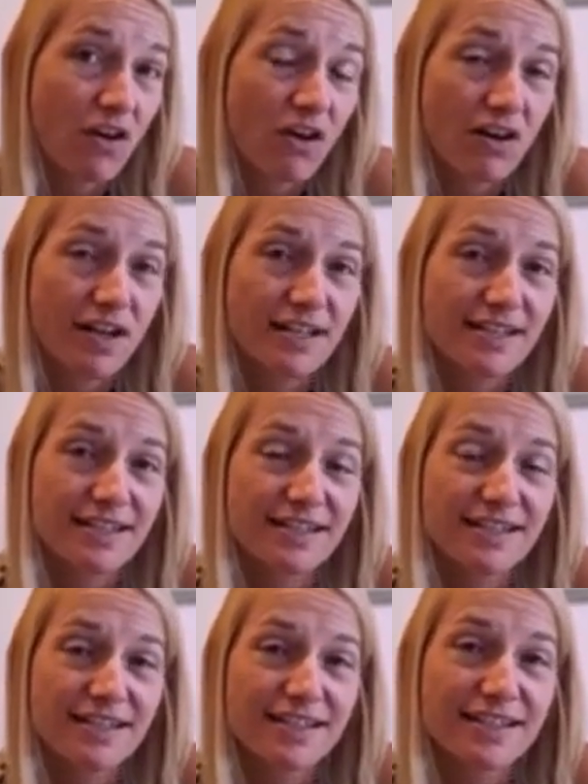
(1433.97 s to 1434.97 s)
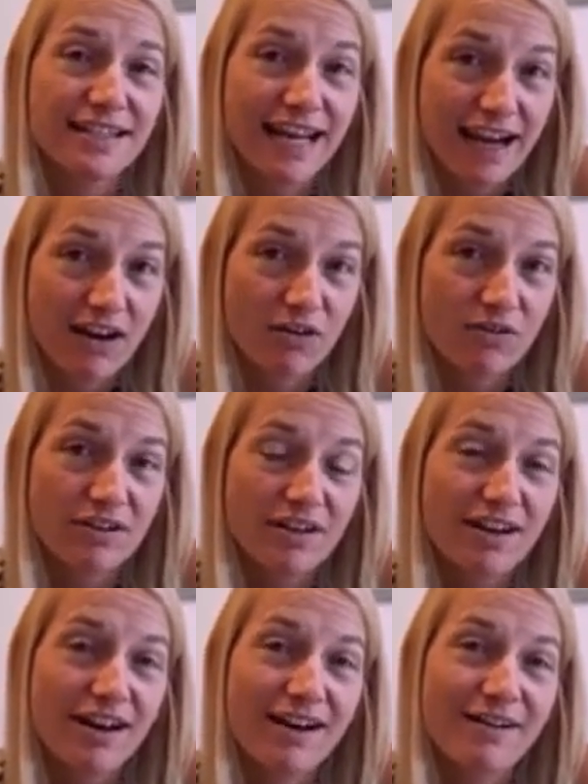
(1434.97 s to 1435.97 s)
artist now.
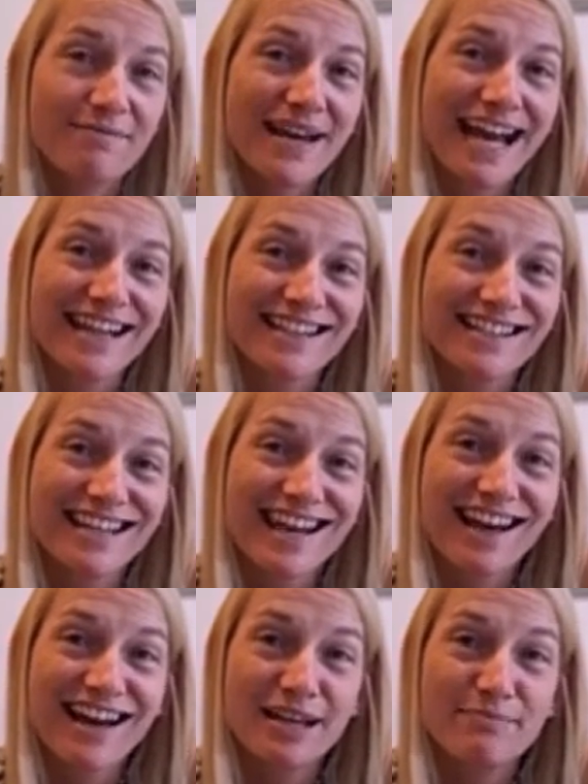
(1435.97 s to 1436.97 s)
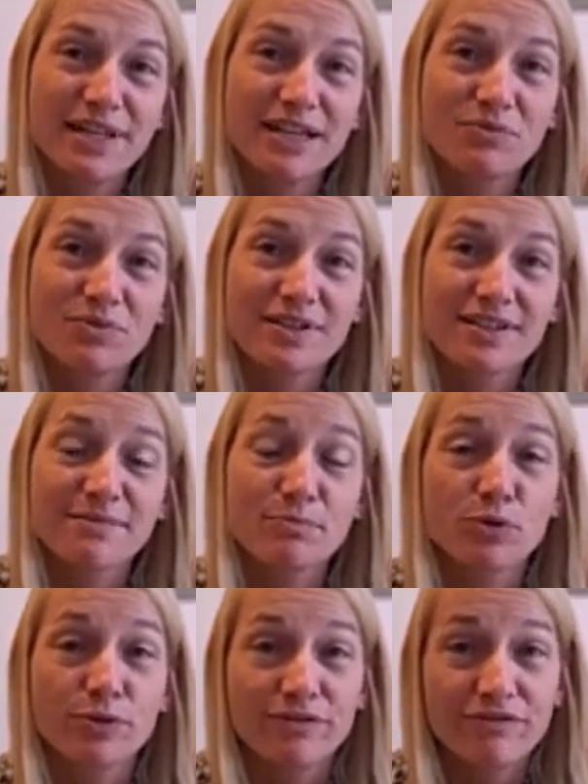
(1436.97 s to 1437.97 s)
Um, at the time, it was
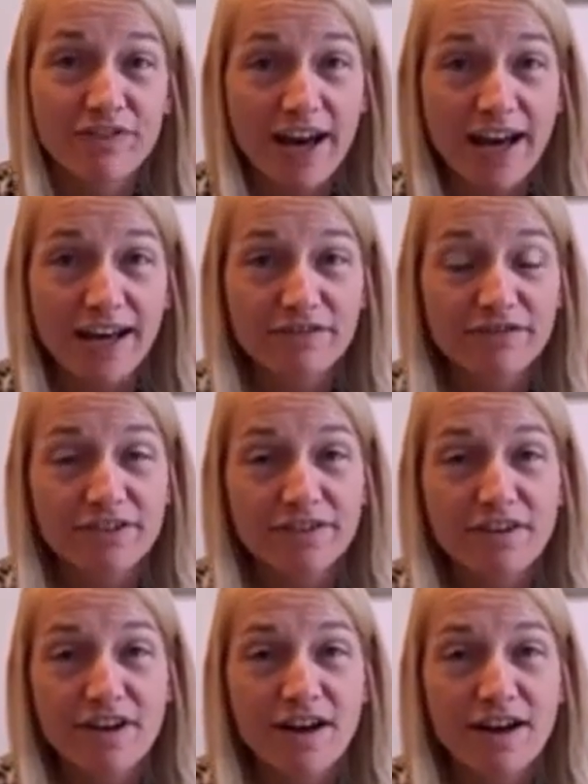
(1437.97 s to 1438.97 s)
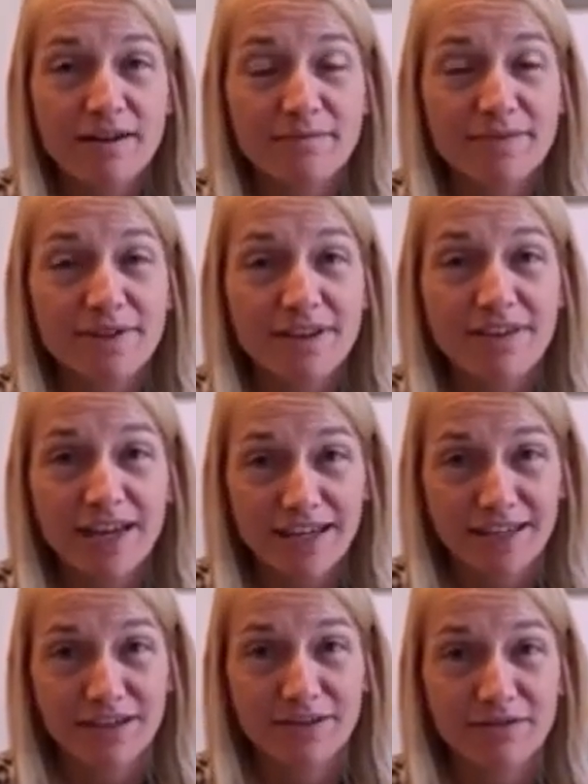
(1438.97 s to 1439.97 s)
Maroon 5. Um,
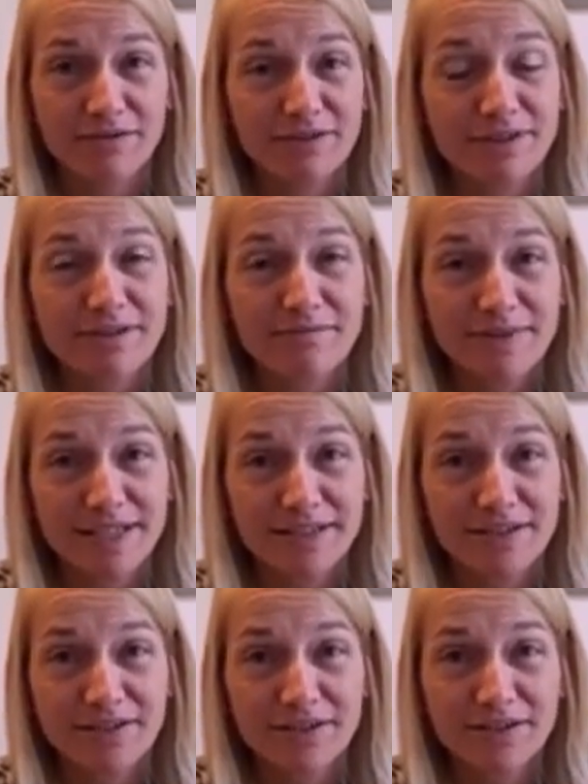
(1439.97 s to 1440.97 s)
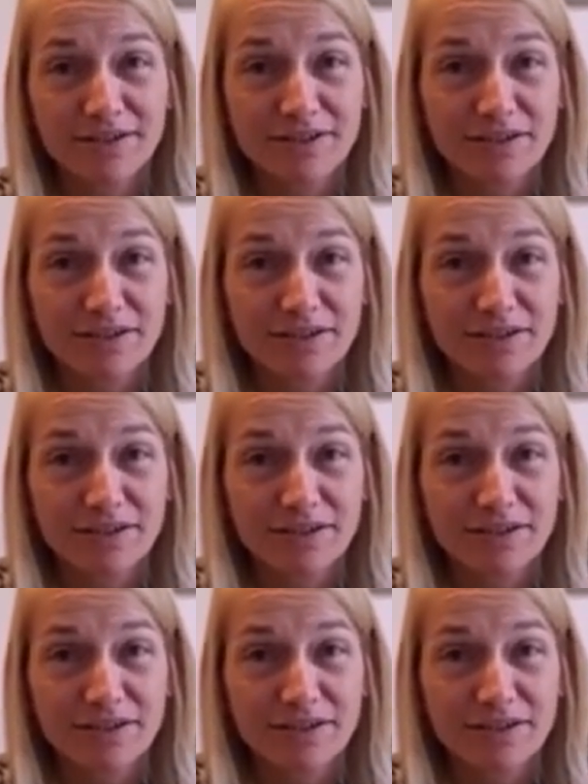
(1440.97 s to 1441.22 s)
thank you, Mr.